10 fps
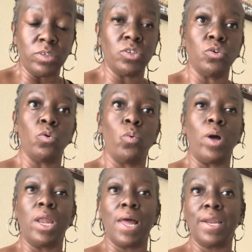So
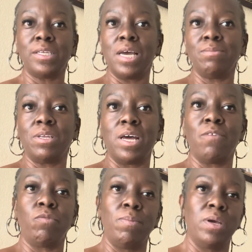a lot of times in life,
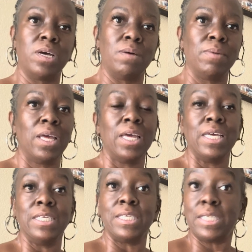we become
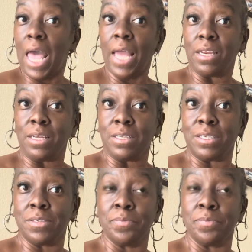stagnant.